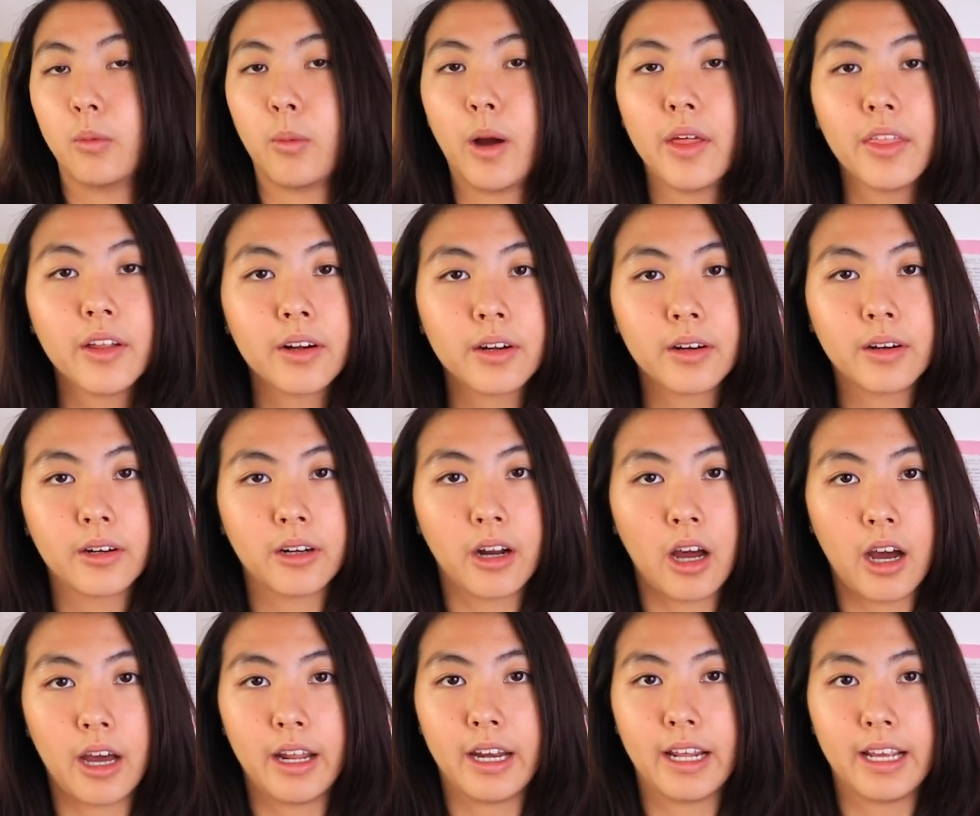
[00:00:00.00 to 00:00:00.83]
whether or
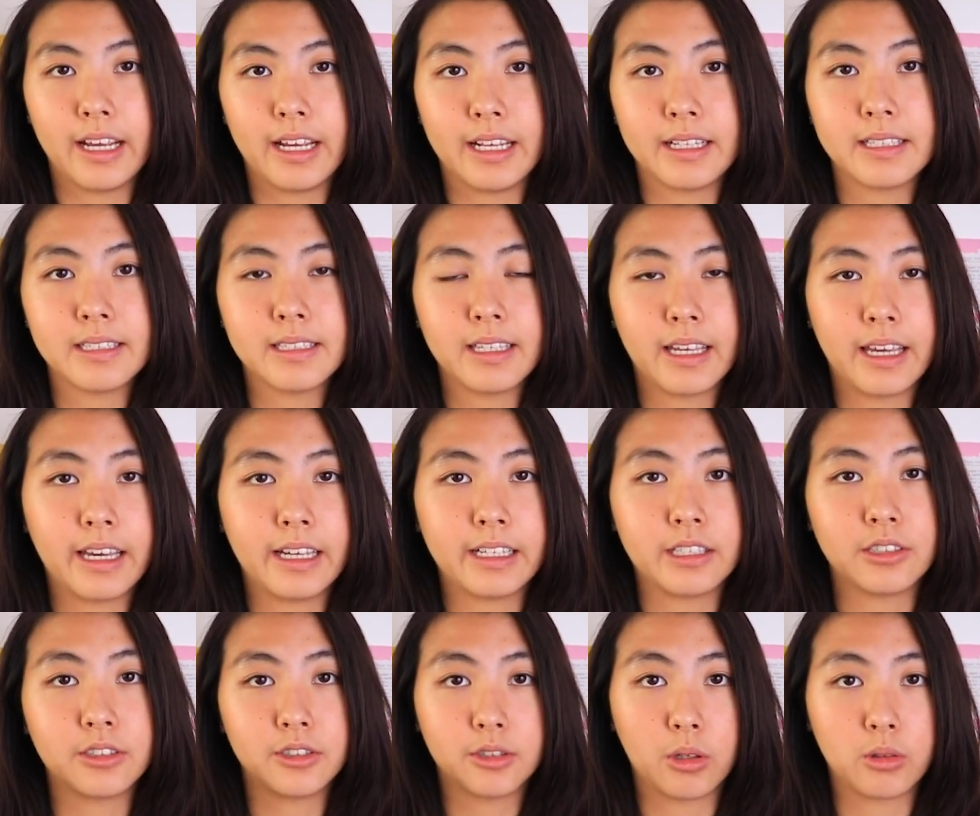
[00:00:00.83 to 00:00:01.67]
not it's
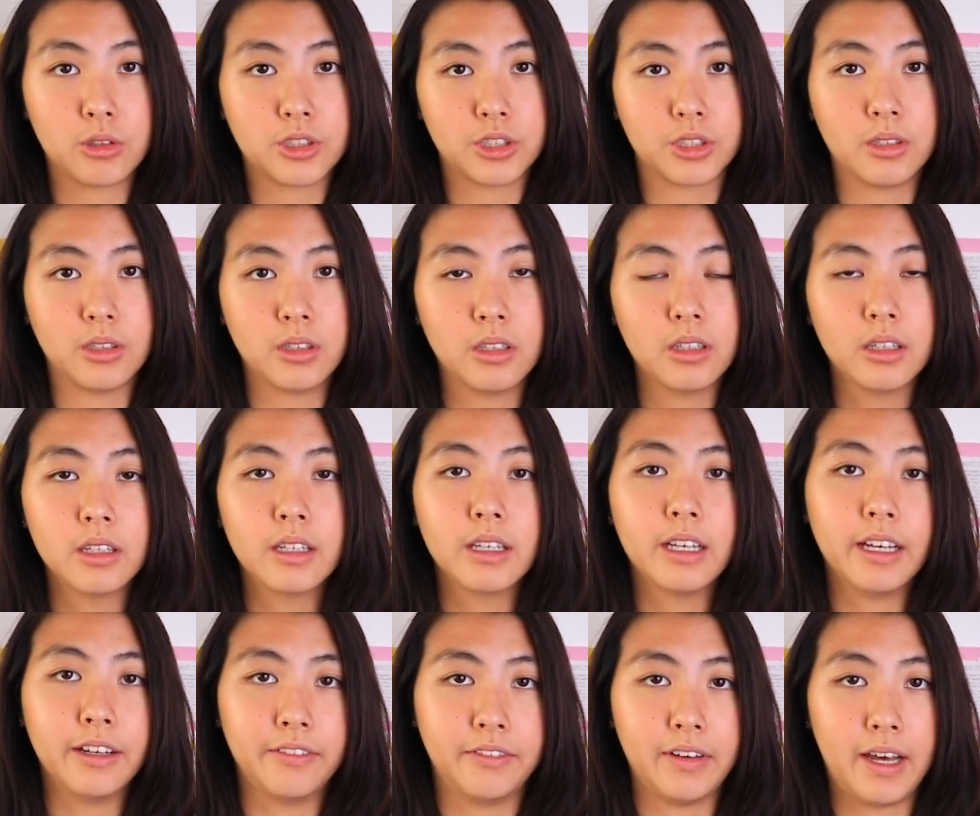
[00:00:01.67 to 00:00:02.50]
a social
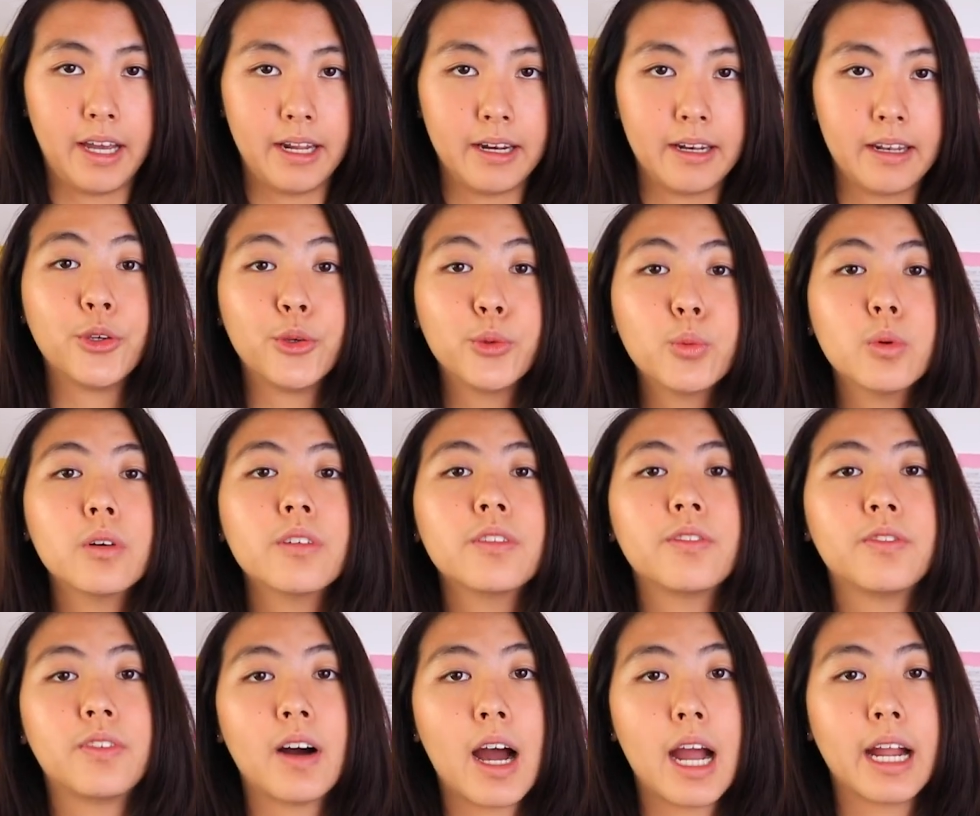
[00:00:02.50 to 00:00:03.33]
event, you
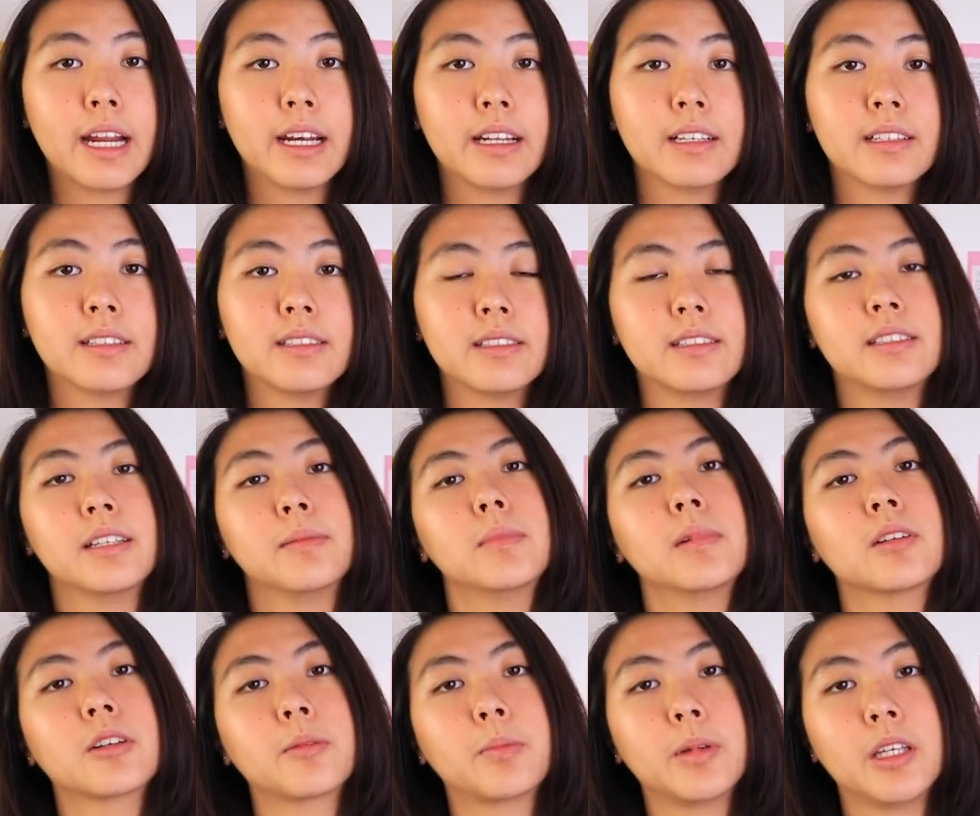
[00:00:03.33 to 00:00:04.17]
will find
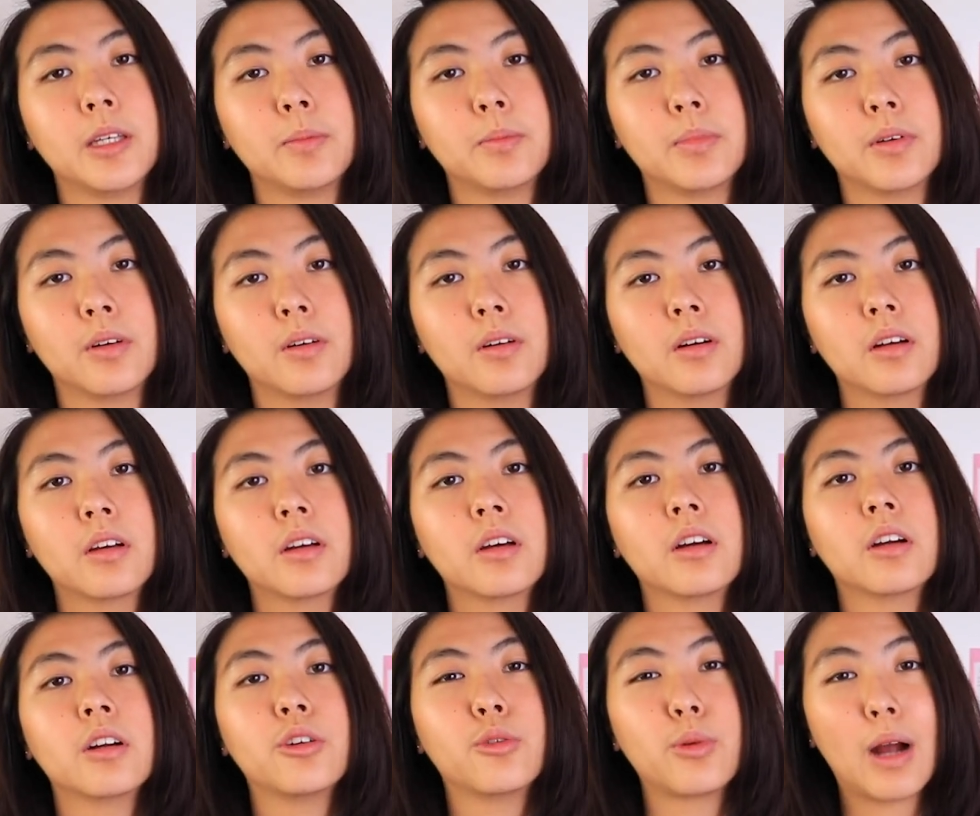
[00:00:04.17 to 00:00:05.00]
similar people
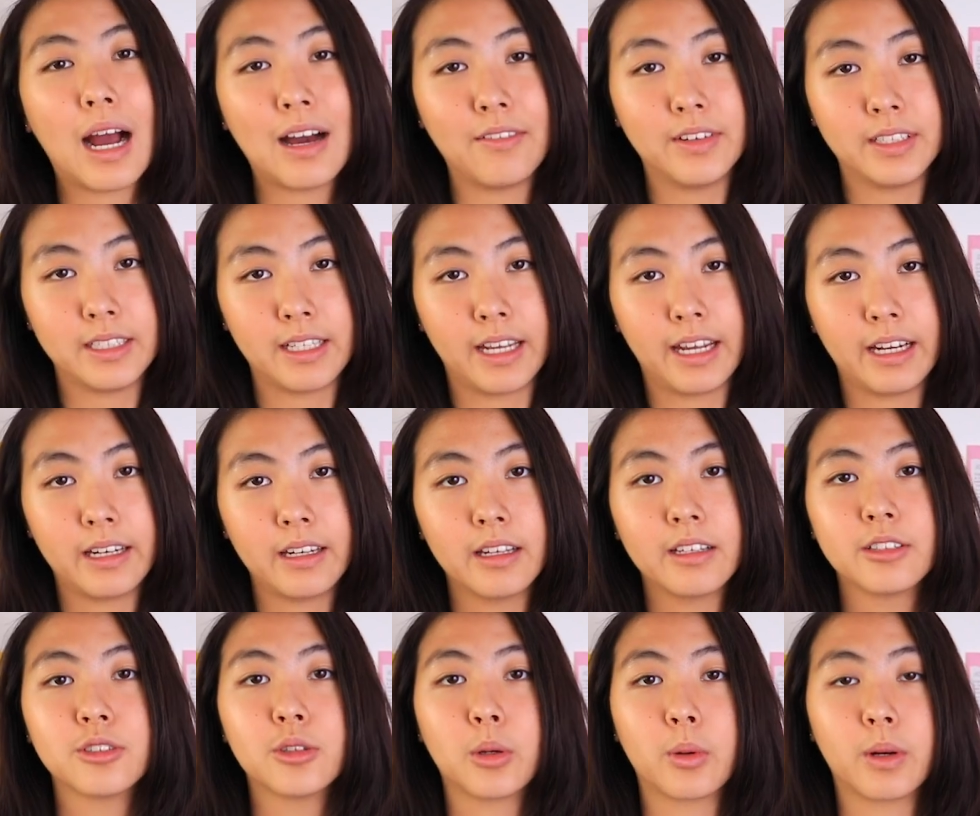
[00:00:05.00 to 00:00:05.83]
gravitate
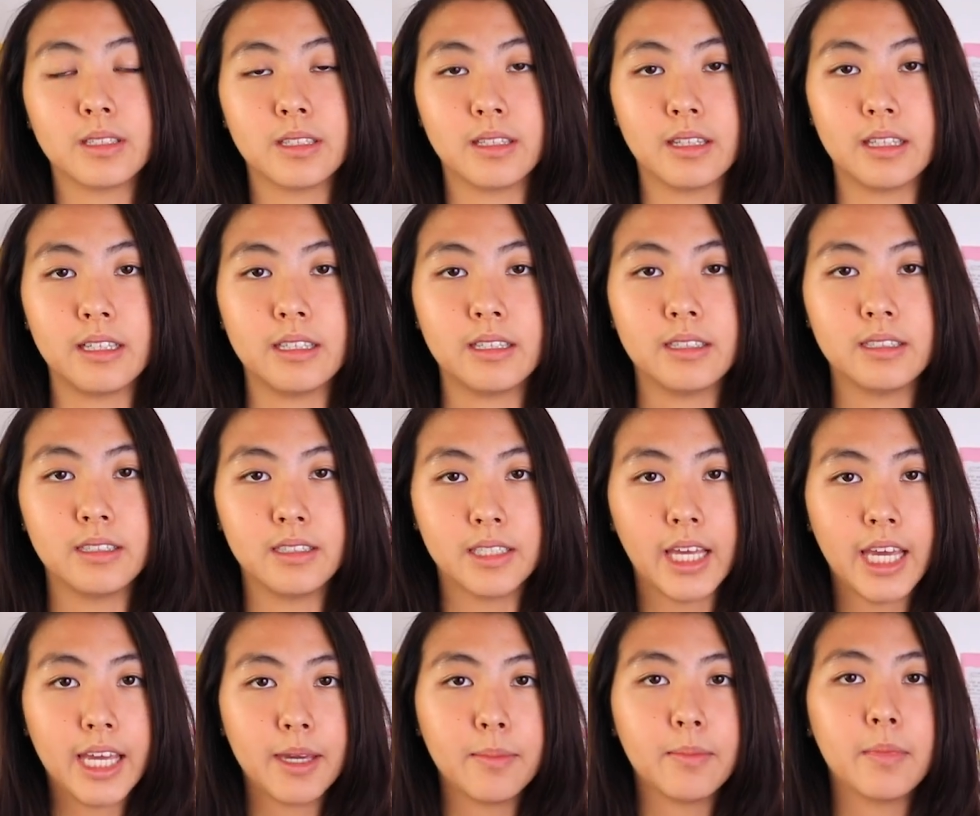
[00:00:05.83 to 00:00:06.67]
towards the
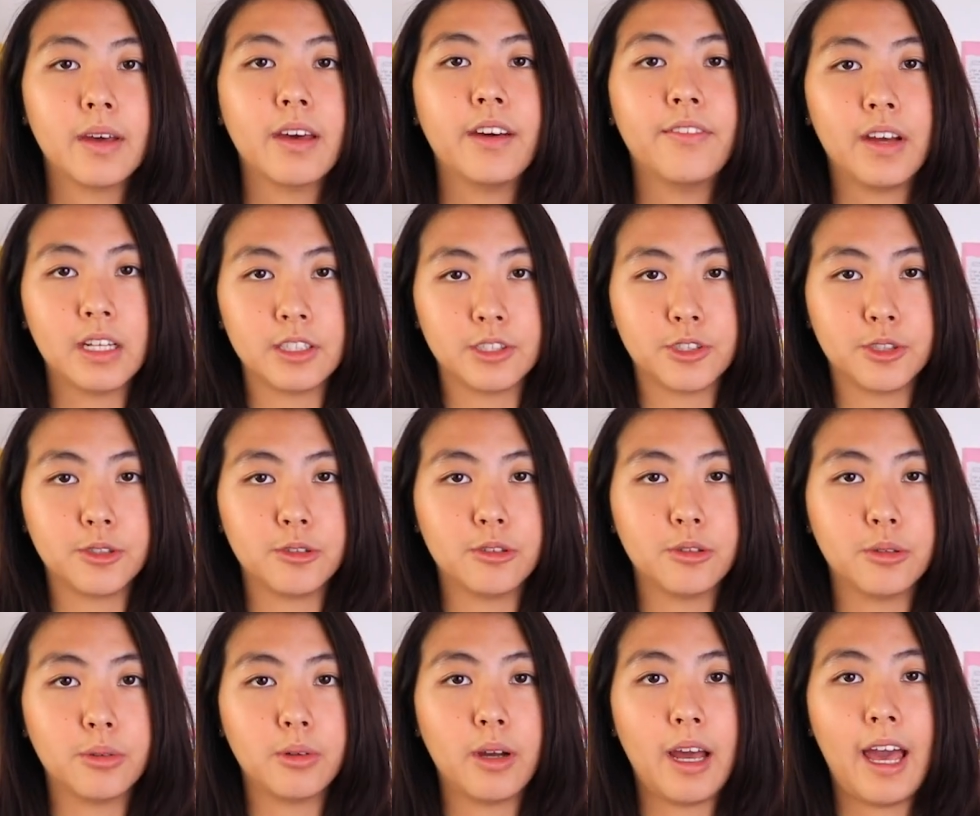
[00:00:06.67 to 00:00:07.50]
same events you
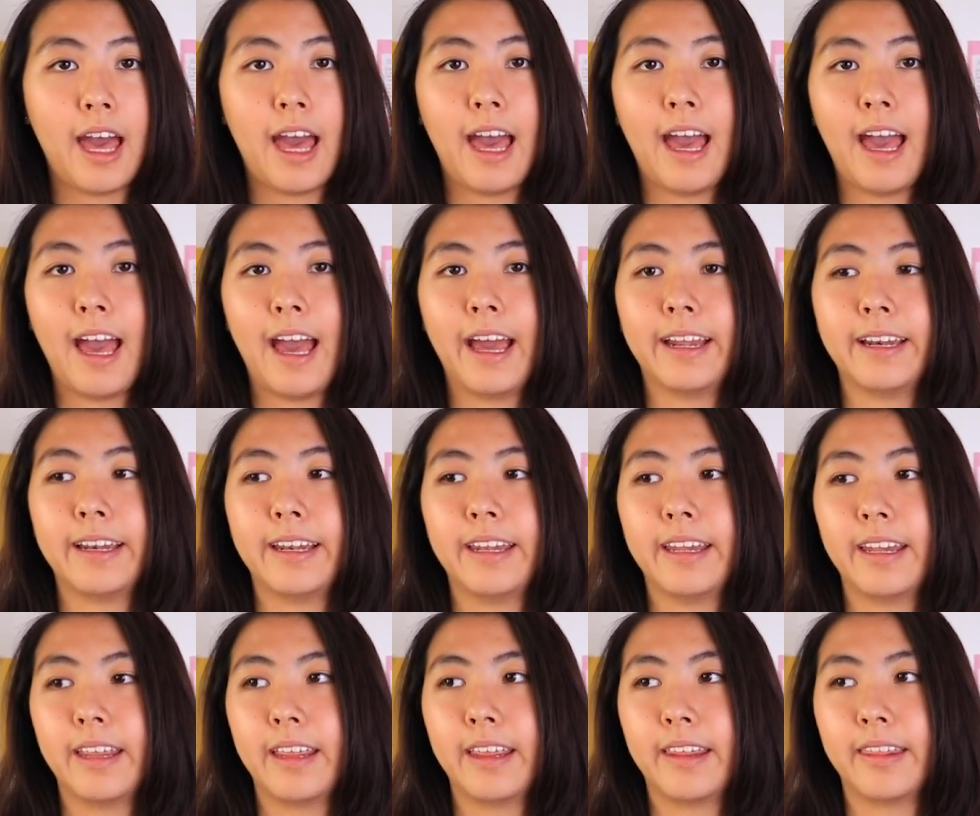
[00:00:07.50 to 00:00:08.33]
do
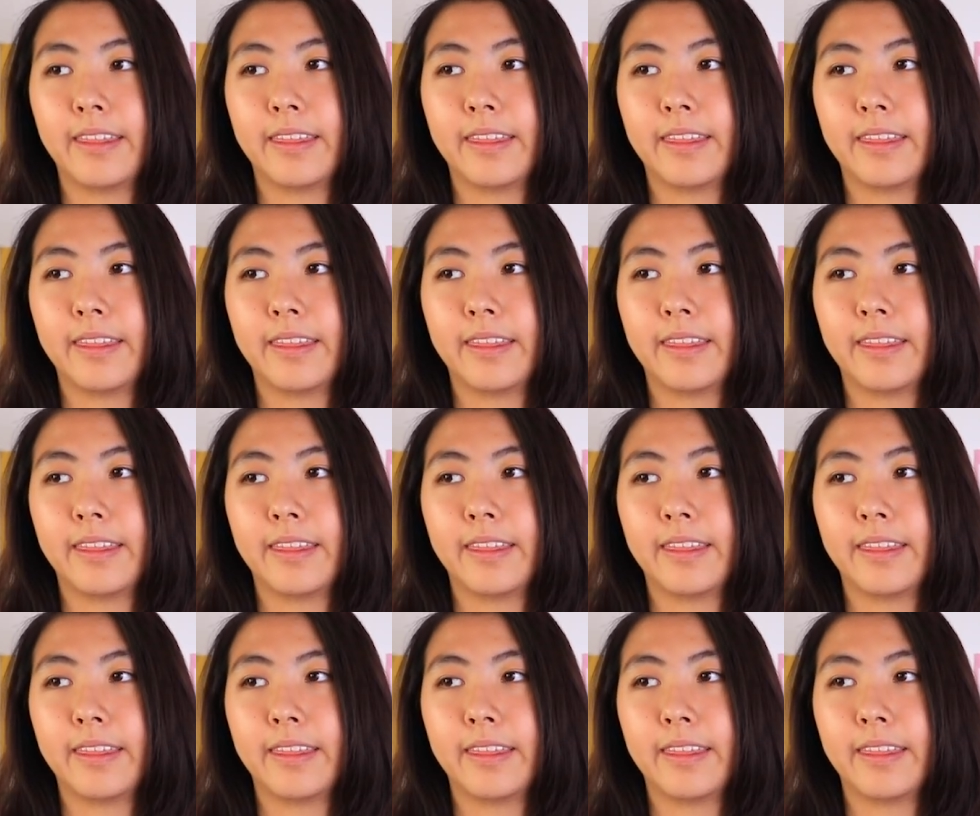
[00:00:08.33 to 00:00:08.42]
and